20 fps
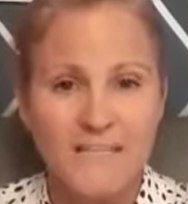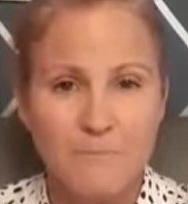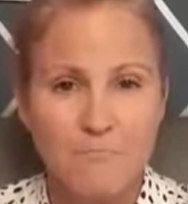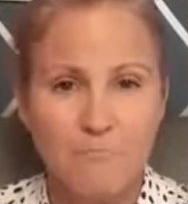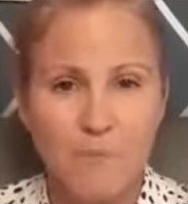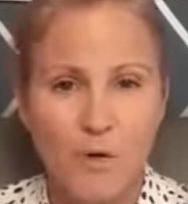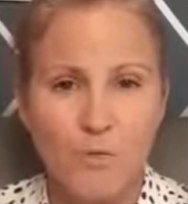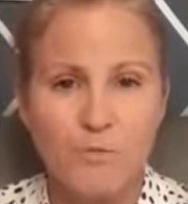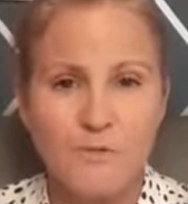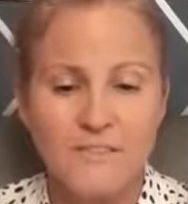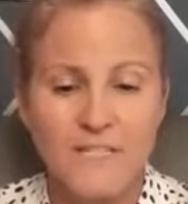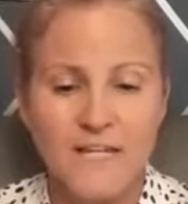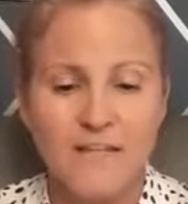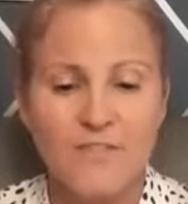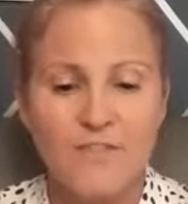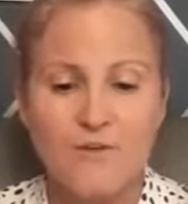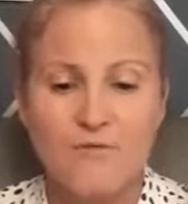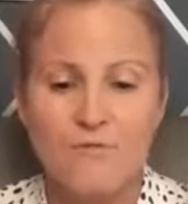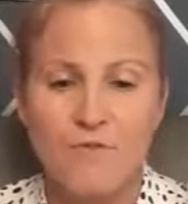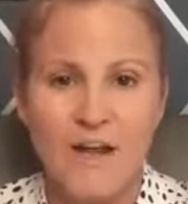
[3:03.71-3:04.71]
boat in
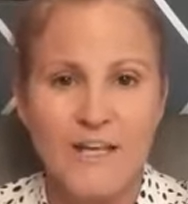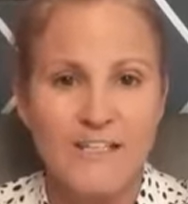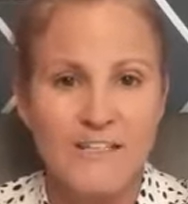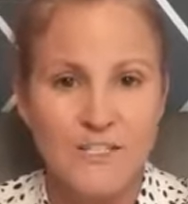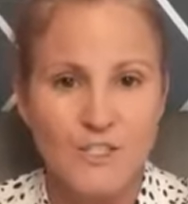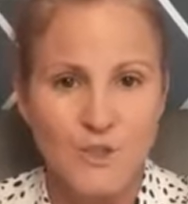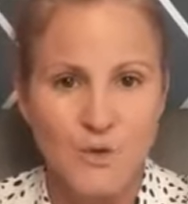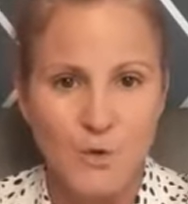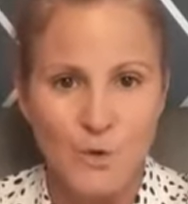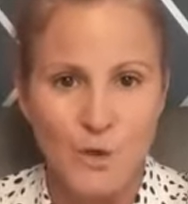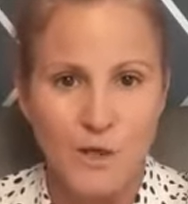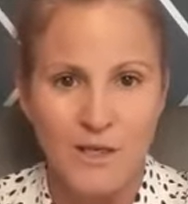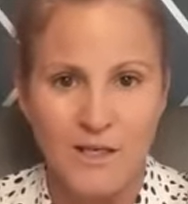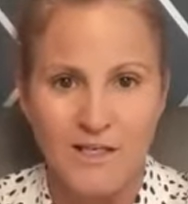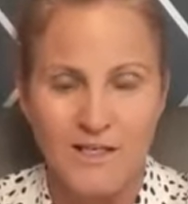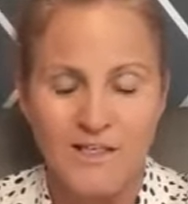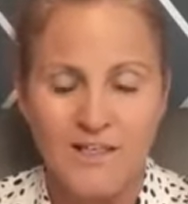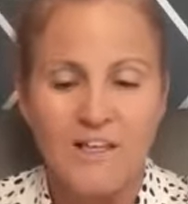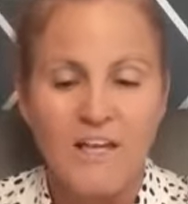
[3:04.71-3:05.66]
the right circle.